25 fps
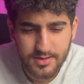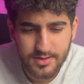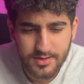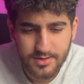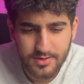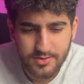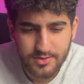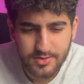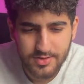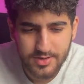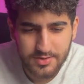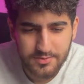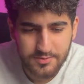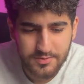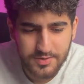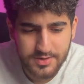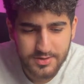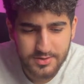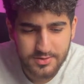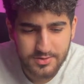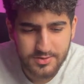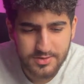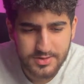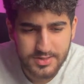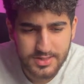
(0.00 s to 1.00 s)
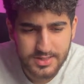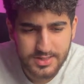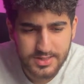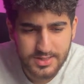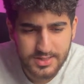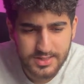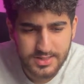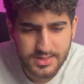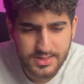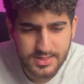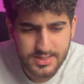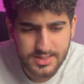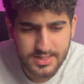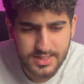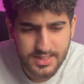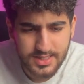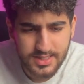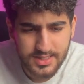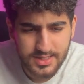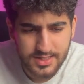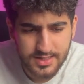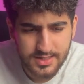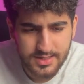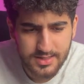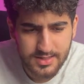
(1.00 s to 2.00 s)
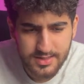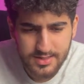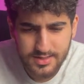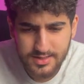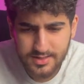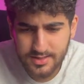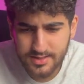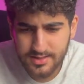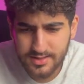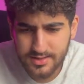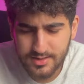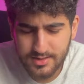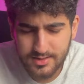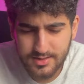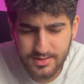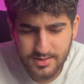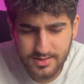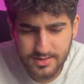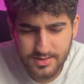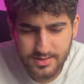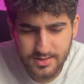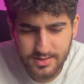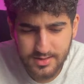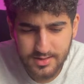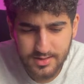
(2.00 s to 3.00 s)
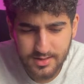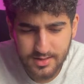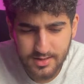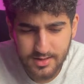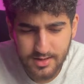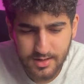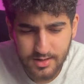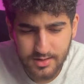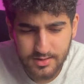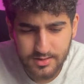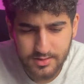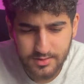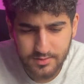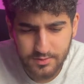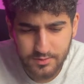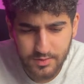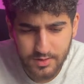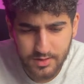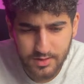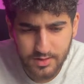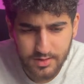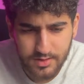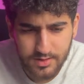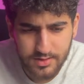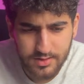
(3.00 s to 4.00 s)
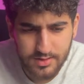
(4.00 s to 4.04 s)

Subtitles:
Okay, what do you see on the wall?